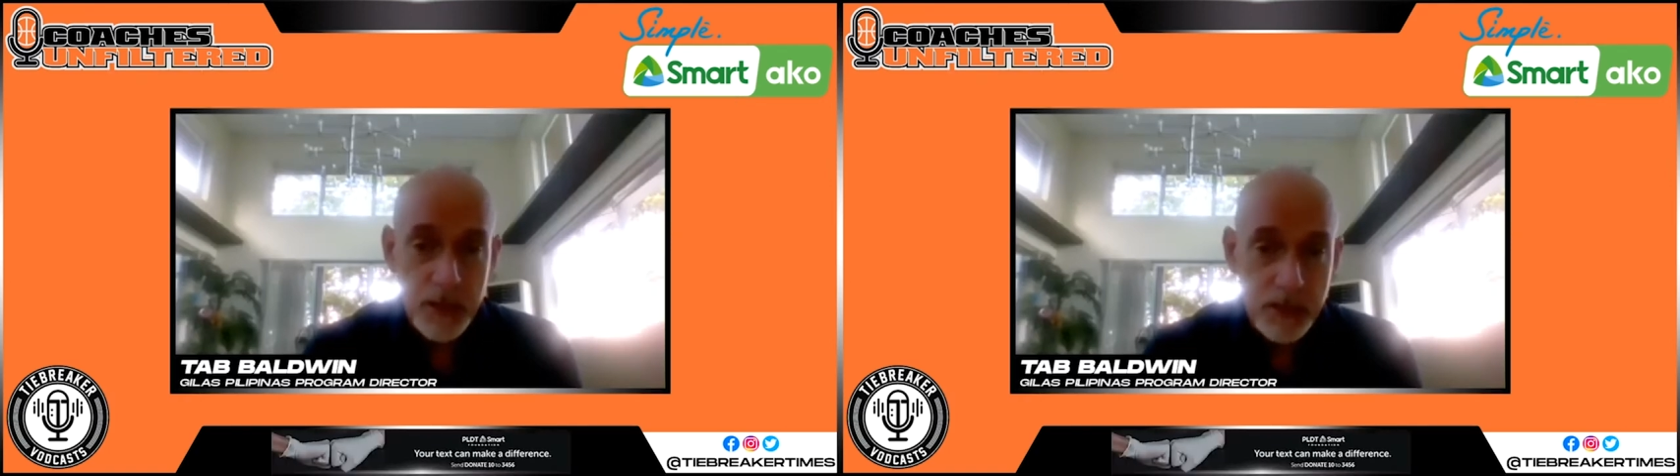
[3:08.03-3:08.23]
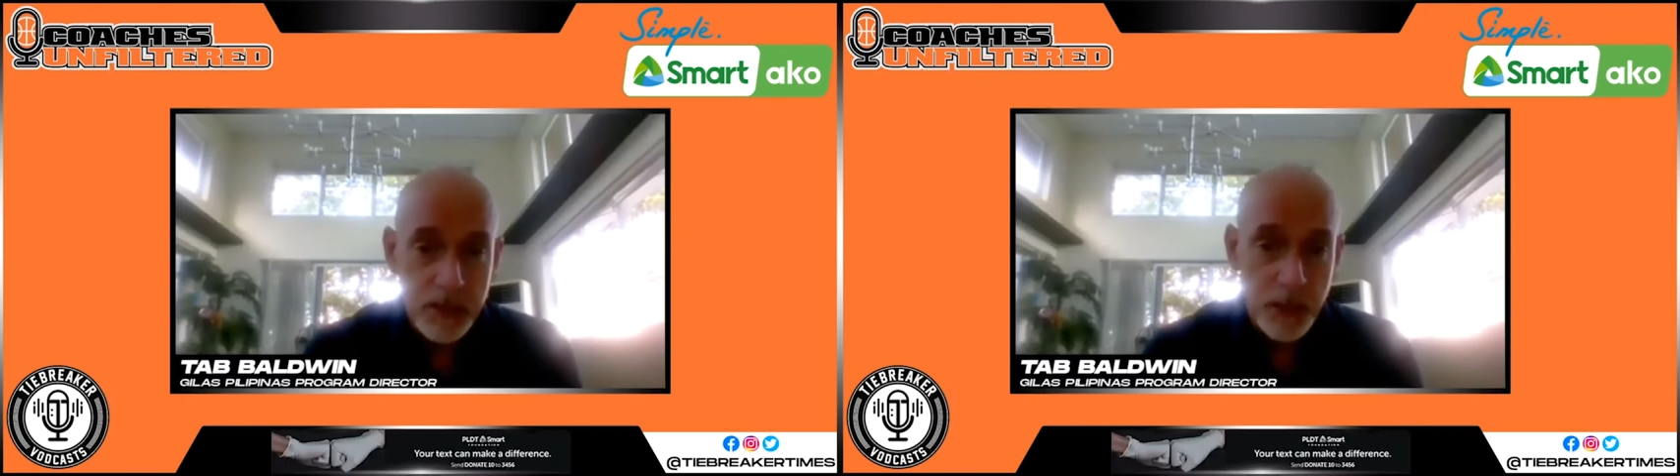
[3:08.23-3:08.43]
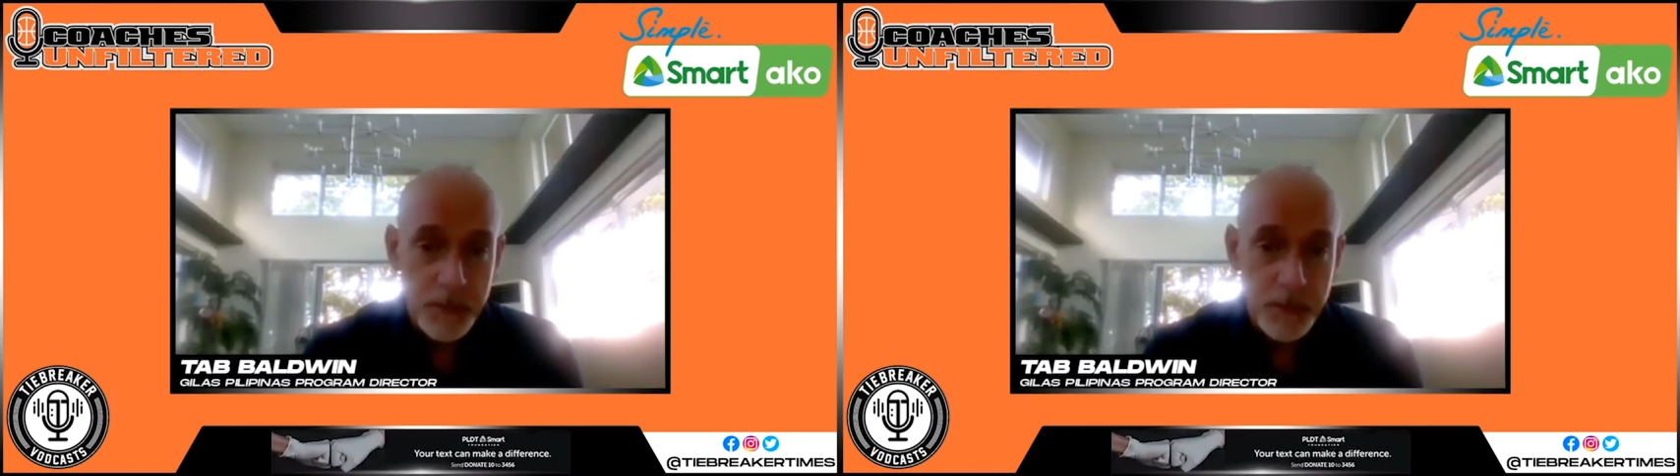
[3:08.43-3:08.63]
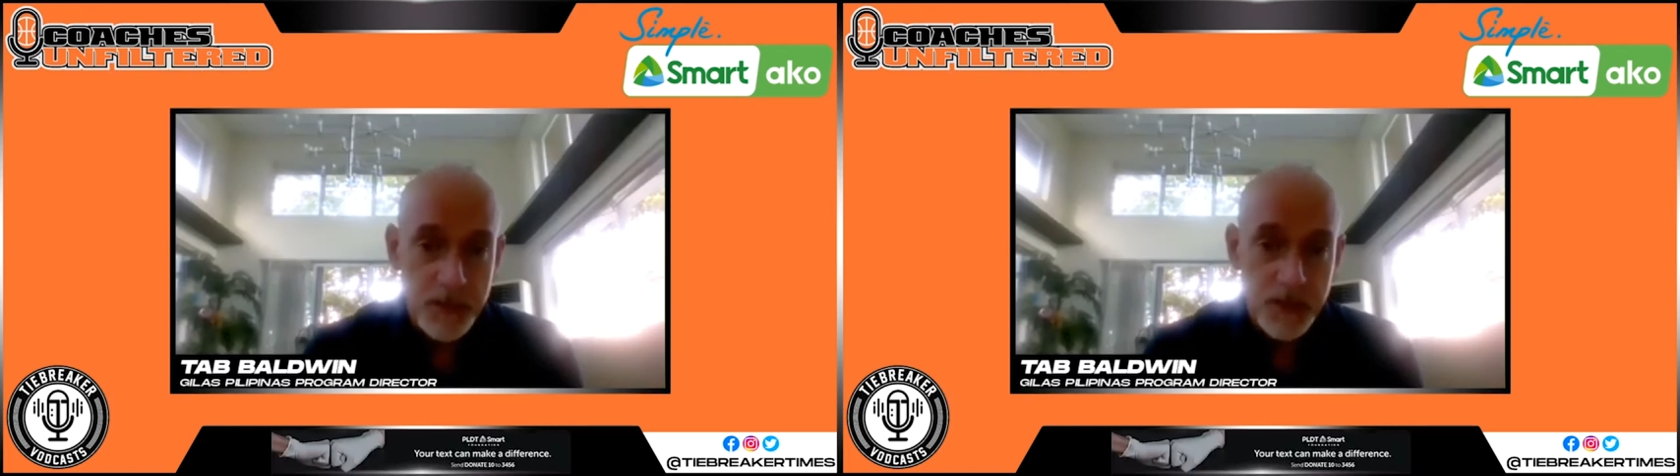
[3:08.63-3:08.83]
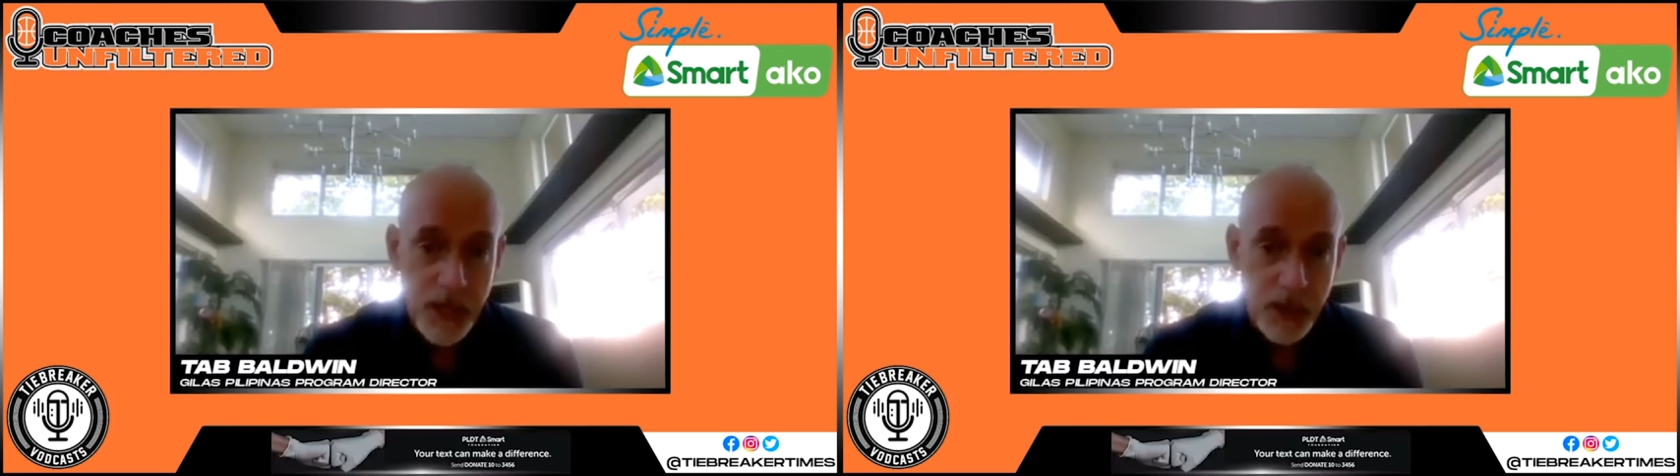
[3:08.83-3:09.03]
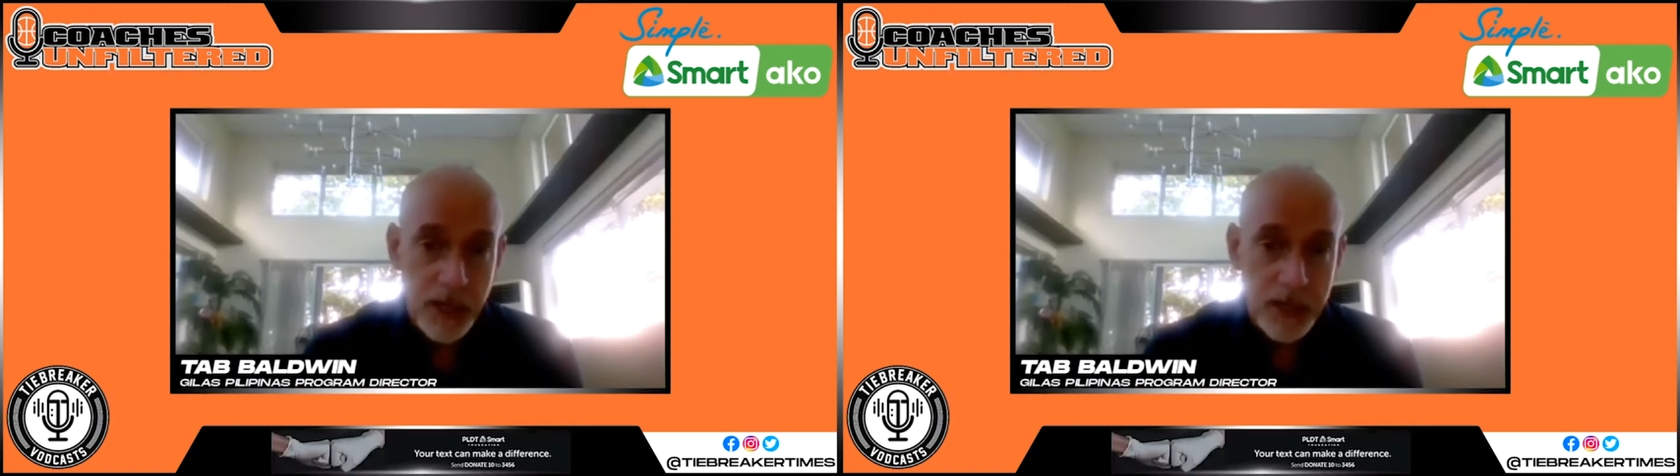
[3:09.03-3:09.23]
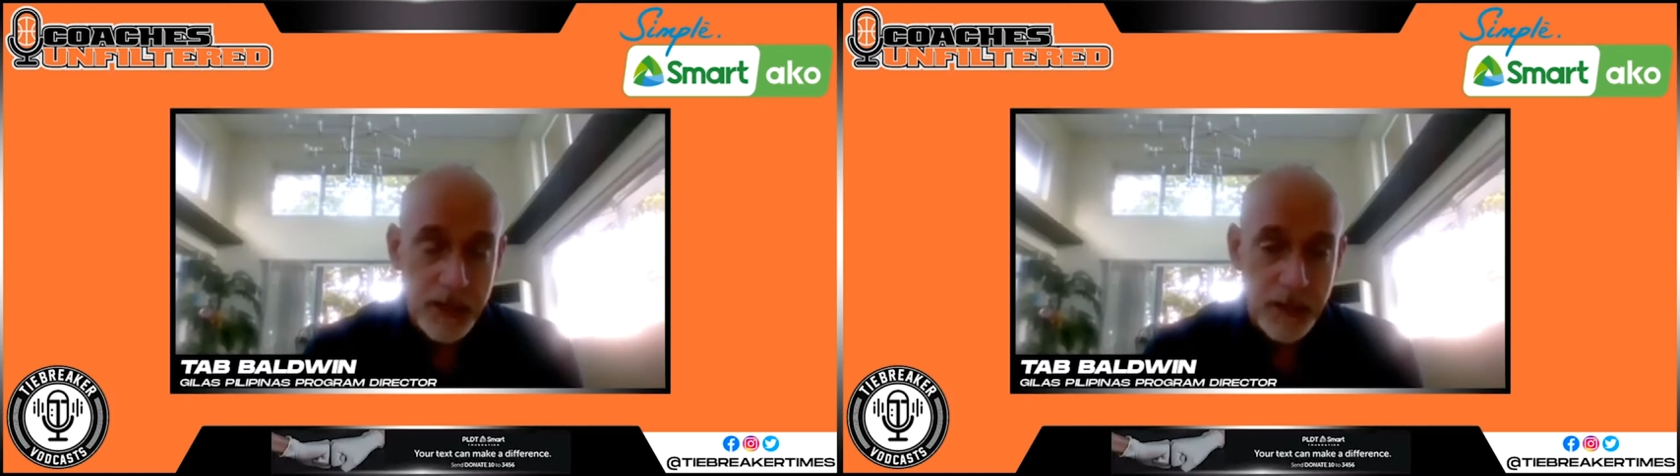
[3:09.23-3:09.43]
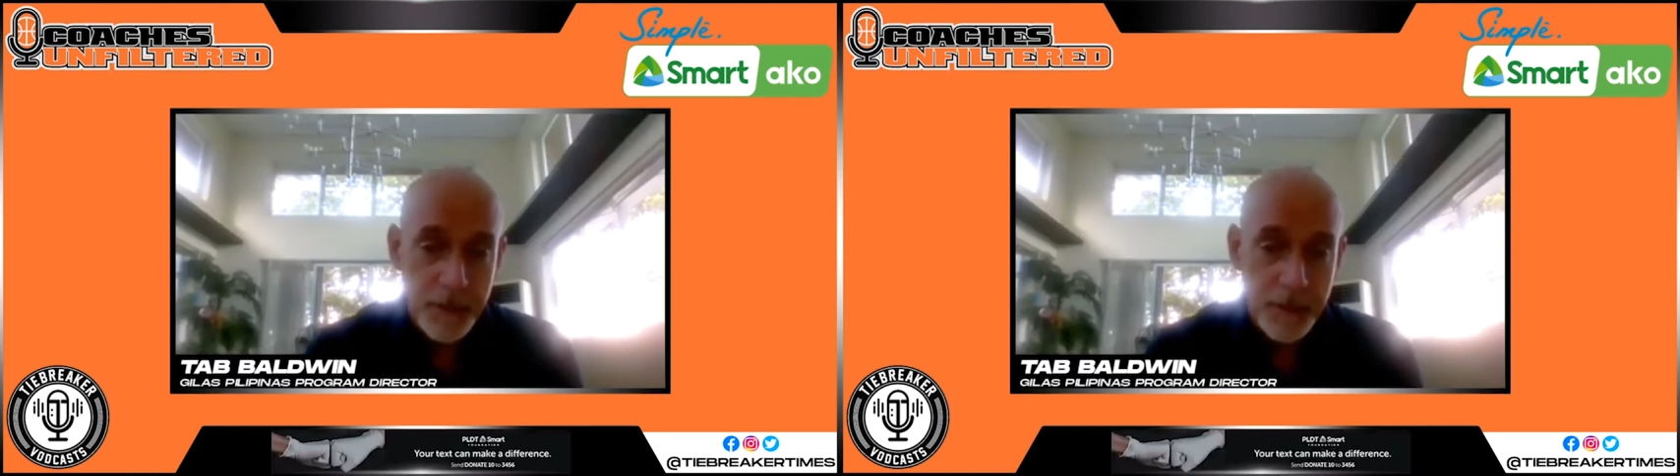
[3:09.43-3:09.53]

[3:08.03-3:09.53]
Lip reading: in terms of character.